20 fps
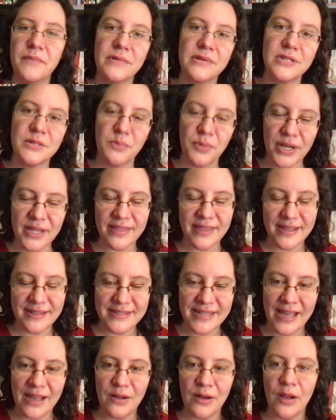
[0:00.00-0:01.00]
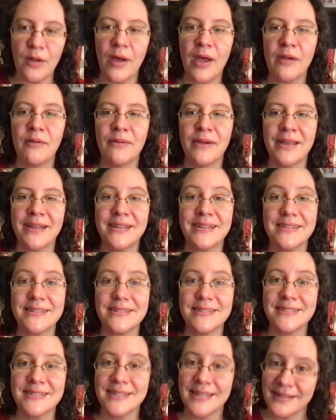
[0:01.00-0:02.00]
To break that down, I read
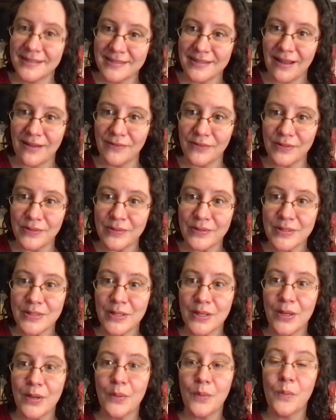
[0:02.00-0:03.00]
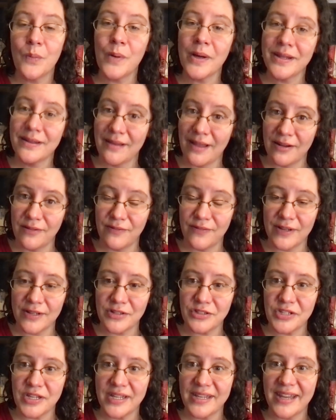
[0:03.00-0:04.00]
six novels, one
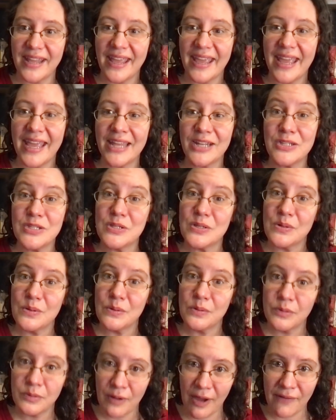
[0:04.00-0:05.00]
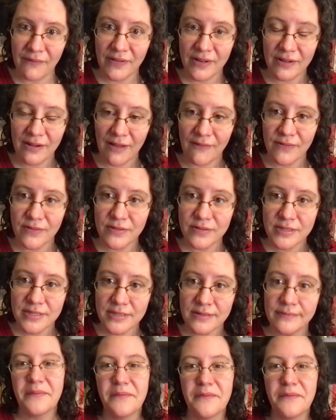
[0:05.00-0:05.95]
nonfiction, and two graphic novels.